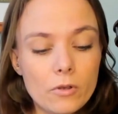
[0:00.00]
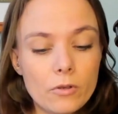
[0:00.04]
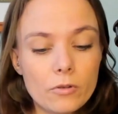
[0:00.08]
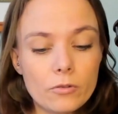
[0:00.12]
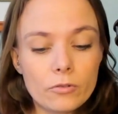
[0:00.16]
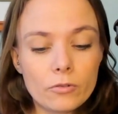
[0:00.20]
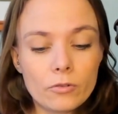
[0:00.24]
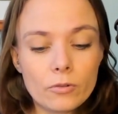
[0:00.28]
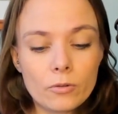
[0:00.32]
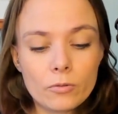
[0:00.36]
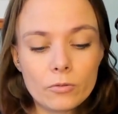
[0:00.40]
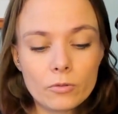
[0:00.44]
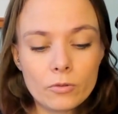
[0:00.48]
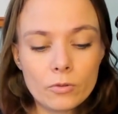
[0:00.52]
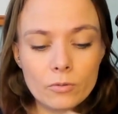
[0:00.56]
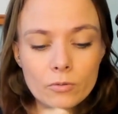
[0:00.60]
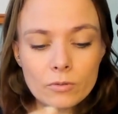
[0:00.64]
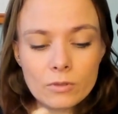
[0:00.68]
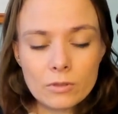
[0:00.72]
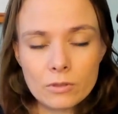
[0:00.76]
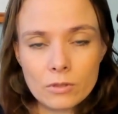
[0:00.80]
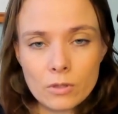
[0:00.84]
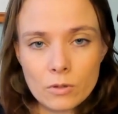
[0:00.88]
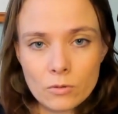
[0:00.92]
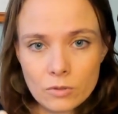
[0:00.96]
So
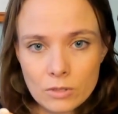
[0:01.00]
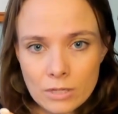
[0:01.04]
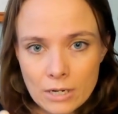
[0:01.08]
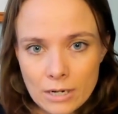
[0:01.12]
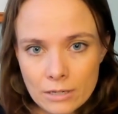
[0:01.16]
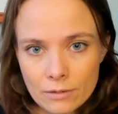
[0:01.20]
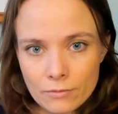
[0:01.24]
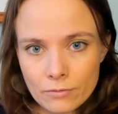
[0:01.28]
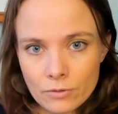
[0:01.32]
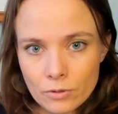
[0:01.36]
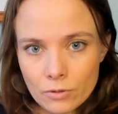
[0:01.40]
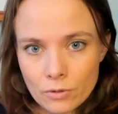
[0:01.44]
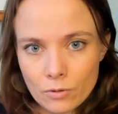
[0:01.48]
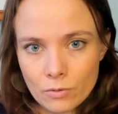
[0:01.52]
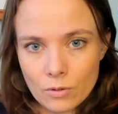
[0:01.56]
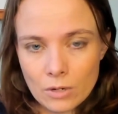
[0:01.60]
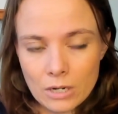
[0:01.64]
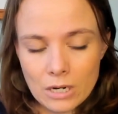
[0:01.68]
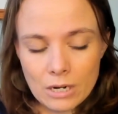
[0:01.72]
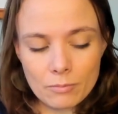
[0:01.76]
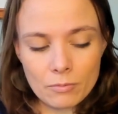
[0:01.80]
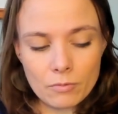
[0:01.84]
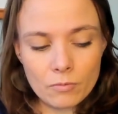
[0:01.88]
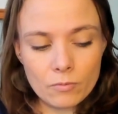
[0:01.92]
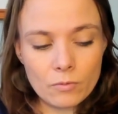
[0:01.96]
those kind of, you know,
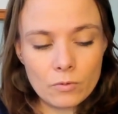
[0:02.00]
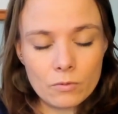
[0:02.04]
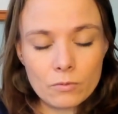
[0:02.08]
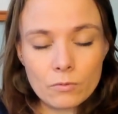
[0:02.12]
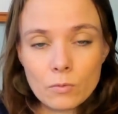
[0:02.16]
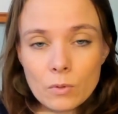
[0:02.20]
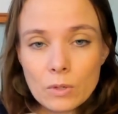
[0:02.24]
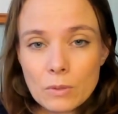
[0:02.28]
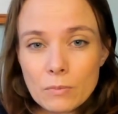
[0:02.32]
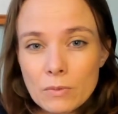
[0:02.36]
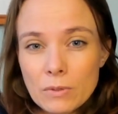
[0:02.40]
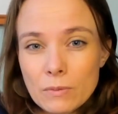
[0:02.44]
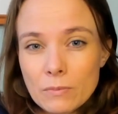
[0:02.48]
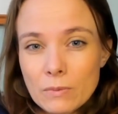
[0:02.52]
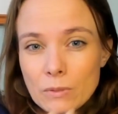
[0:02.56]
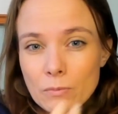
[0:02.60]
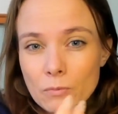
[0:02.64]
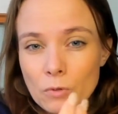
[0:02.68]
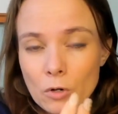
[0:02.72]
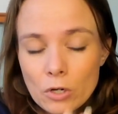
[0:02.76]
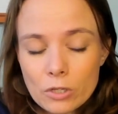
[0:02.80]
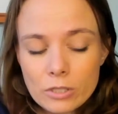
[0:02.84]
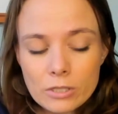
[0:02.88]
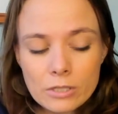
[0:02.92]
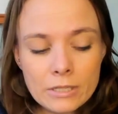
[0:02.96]
the way we
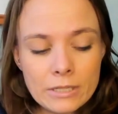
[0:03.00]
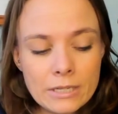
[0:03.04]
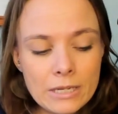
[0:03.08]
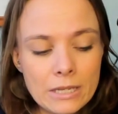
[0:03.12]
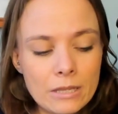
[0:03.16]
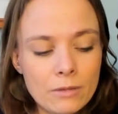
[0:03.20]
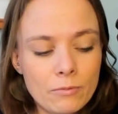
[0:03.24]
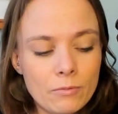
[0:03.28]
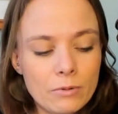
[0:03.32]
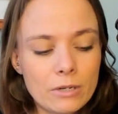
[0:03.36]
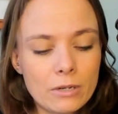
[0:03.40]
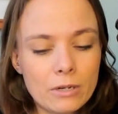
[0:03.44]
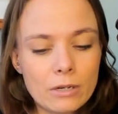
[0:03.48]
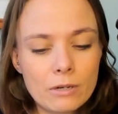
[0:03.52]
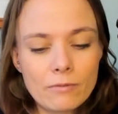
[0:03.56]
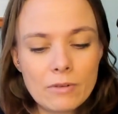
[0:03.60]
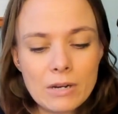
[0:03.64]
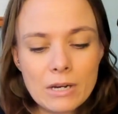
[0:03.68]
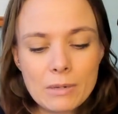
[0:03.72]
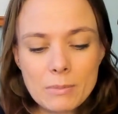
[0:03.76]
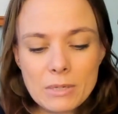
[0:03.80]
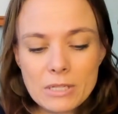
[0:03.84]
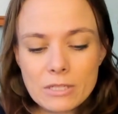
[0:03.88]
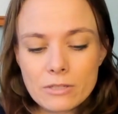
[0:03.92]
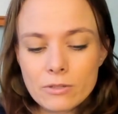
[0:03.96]
work together with our
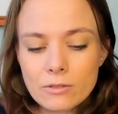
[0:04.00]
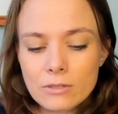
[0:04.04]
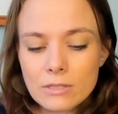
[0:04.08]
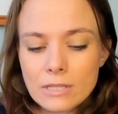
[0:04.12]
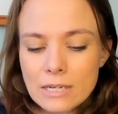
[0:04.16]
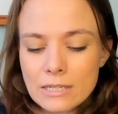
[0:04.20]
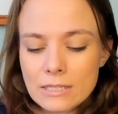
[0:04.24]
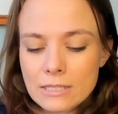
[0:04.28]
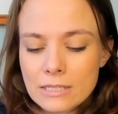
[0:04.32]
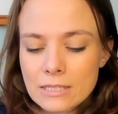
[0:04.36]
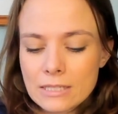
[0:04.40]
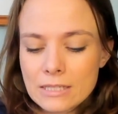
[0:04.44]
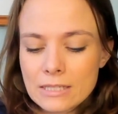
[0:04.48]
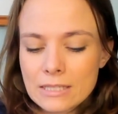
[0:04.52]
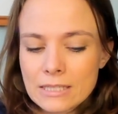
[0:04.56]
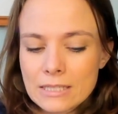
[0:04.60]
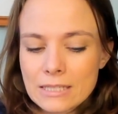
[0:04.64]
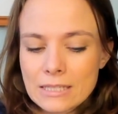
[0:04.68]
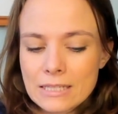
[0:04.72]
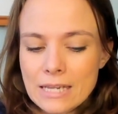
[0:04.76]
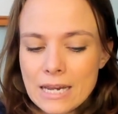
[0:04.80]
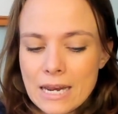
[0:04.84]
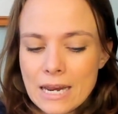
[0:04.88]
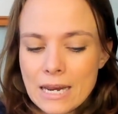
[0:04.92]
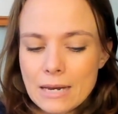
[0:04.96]
environments, that's the
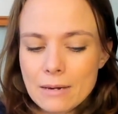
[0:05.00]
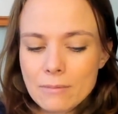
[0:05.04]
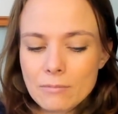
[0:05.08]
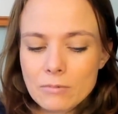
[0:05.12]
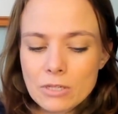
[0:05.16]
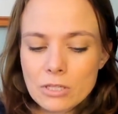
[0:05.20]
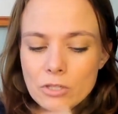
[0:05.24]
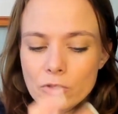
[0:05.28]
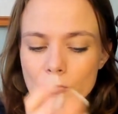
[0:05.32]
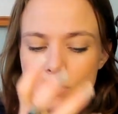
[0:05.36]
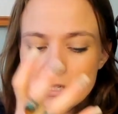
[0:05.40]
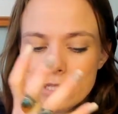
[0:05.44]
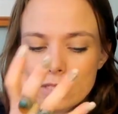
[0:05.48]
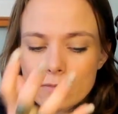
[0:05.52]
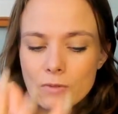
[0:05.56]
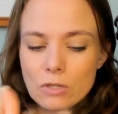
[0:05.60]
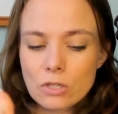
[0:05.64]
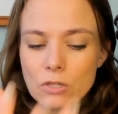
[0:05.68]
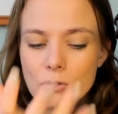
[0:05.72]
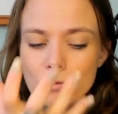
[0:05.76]
same situation where